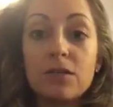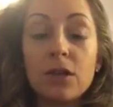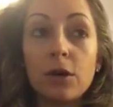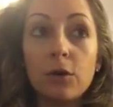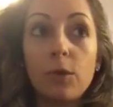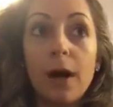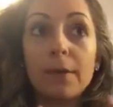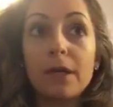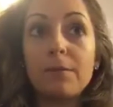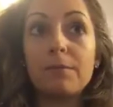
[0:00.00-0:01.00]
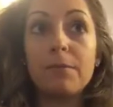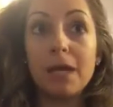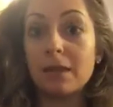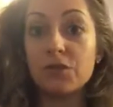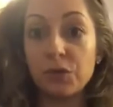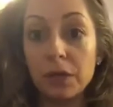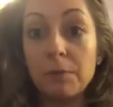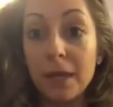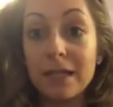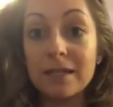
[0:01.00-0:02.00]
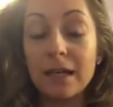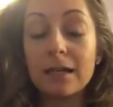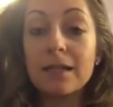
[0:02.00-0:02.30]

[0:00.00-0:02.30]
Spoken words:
So I'm going to make this really basic.